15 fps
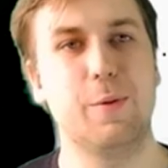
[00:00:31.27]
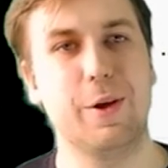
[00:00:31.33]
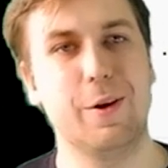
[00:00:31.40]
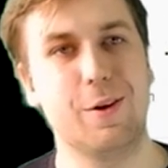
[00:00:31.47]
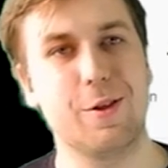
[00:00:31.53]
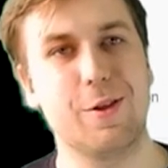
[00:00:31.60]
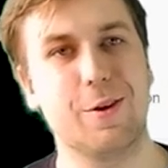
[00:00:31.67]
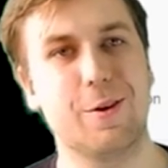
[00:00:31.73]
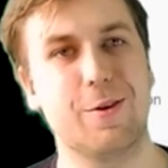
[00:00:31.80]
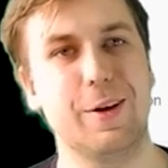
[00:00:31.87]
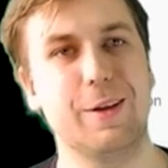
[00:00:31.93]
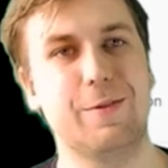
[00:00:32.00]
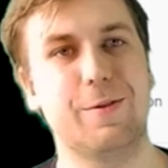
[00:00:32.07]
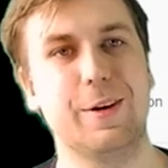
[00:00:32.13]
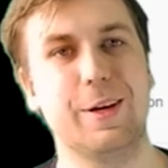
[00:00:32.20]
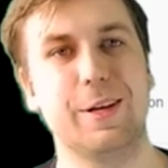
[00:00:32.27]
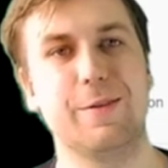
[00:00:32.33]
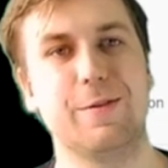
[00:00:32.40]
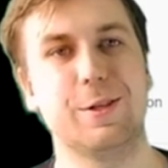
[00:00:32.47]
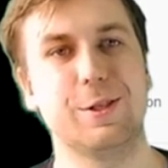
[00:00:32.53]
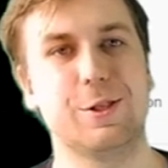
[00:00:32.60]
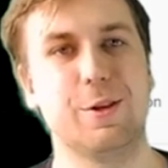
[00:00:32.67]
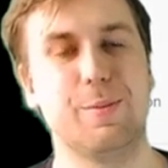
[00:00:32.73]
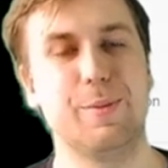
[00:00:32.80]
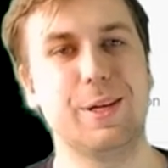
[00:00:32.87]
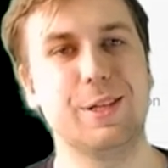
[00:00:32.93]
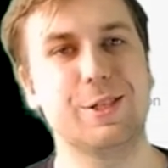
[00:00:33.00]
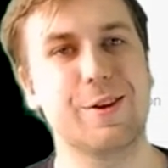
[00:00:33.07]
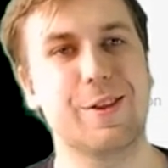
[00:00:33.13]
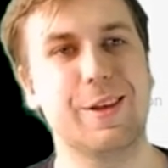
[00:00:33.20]
We also create 3D virtual
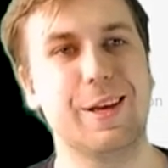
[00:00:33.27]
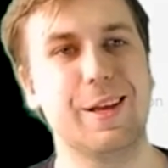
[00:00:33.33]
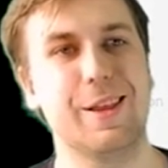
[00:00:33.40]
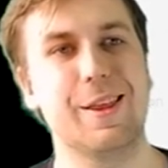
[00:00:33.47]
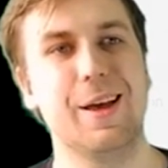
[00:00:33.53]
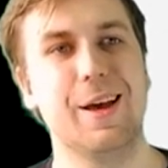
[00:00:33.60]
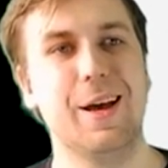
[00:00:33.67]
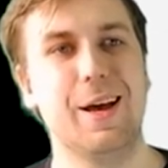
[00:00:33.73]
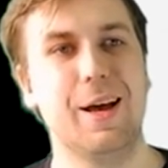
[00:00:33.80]
miniature scenes,